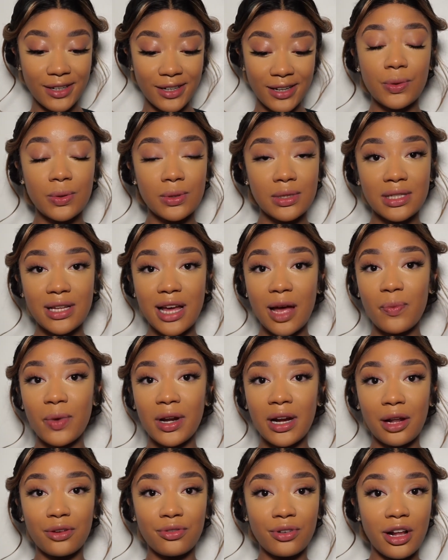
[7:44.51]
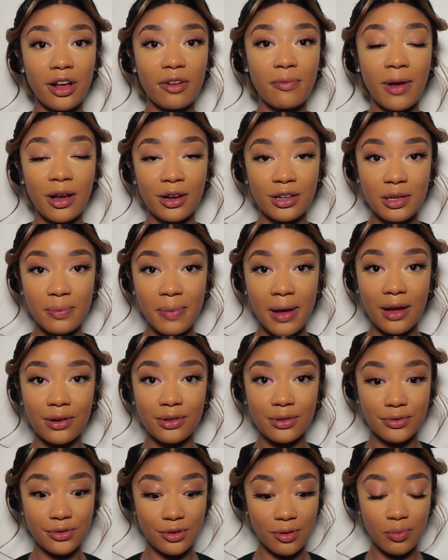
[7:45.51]
There was a time when I'd run out of my honey powder
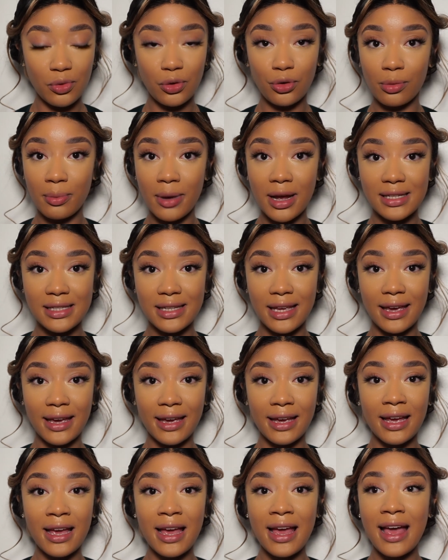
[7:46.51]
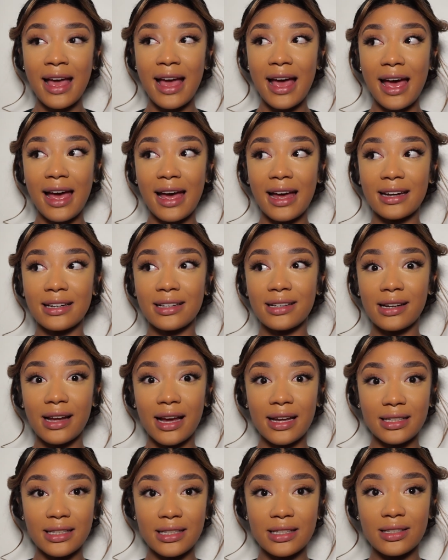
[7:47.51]
from Laura Mercier and
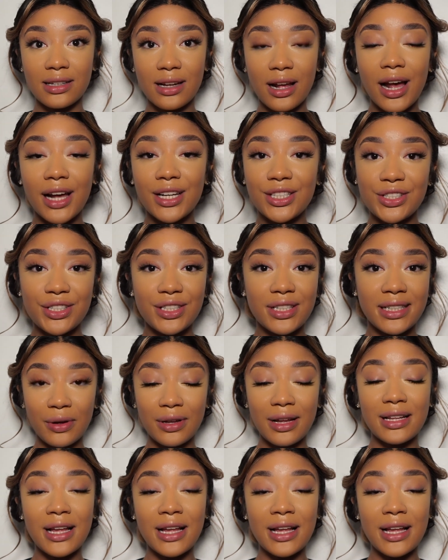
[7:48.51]
I needed it urgently.